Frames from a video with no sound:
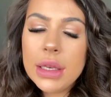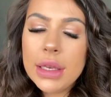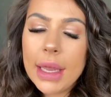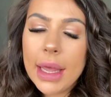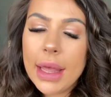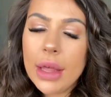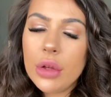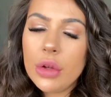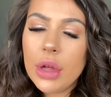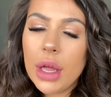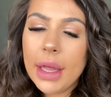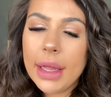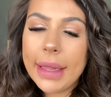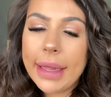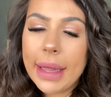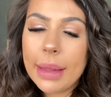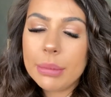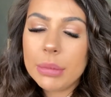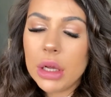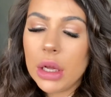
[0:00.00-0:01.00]
Now I
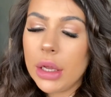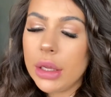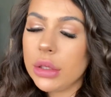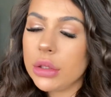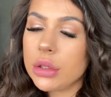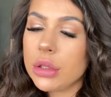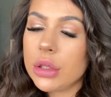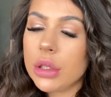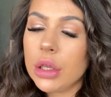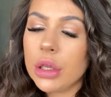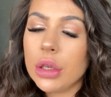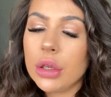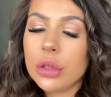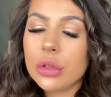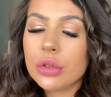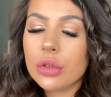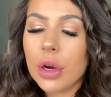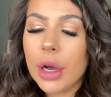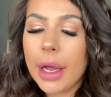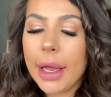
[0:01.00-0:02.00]
am going to
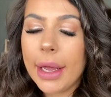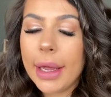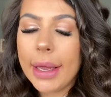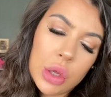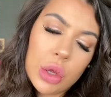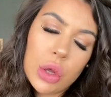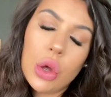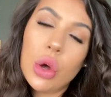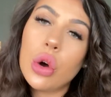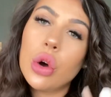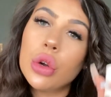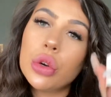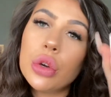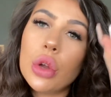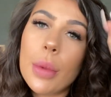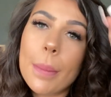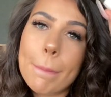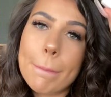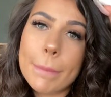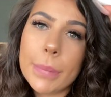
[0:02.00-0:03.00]
try
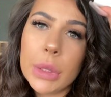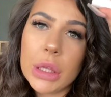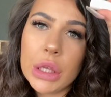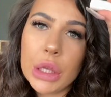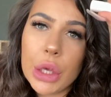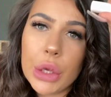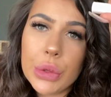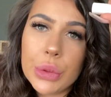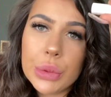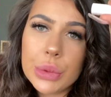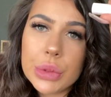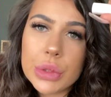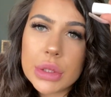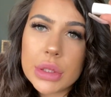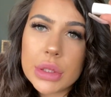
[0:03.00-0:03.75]
on Mute.